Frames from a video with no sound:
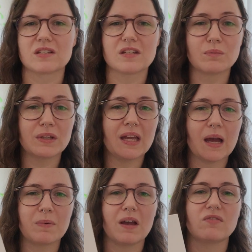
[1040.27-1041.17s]
So I'm really
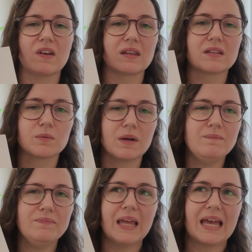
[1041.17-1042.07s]
happy I found this one,